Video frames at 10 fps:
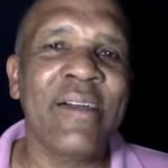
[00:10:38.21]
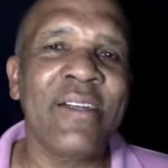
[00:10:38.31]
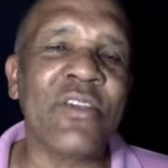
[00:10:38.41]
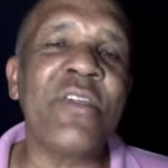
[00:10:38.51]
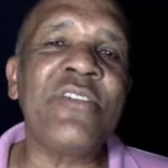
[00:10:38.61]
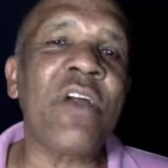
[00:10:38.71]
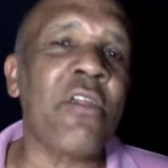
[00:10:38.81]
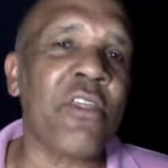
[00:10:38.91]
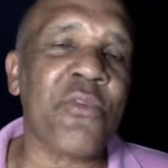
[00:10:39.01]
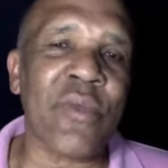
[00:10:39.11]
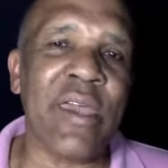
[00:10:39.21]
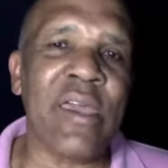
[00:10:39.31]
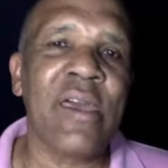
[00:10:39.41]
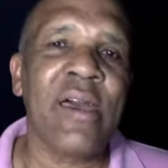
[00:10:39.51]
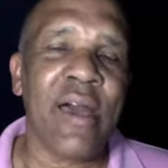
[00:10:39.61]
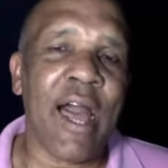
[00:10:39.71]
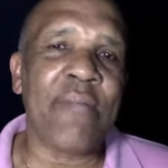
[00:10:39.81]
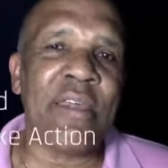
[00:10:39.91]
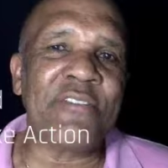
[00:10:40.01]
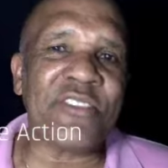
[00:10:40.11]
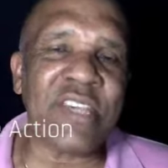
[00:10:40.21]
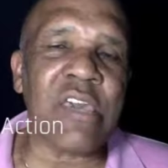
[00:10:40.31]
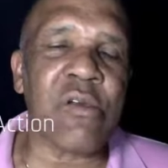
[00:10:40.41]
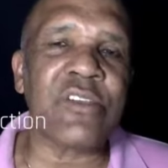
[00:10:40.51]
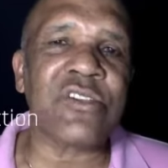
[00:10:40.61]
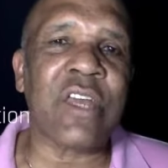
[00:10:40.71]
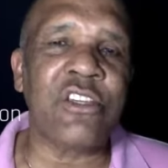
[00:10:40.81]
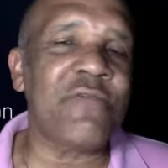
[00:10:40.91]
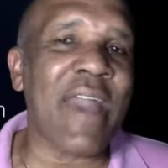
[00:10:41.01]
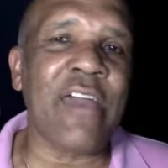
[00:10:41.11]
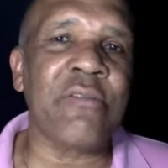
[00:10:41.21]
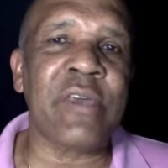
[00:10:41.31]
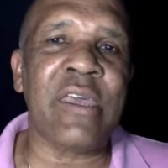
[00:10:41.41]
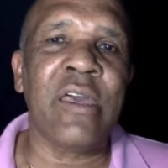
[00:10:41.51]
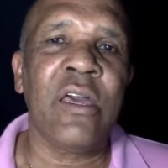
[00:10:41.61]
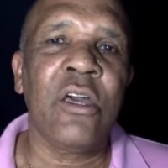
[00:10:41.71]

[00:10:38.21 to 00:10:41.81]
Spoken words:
So these are the three, I believe, secrets that you've got to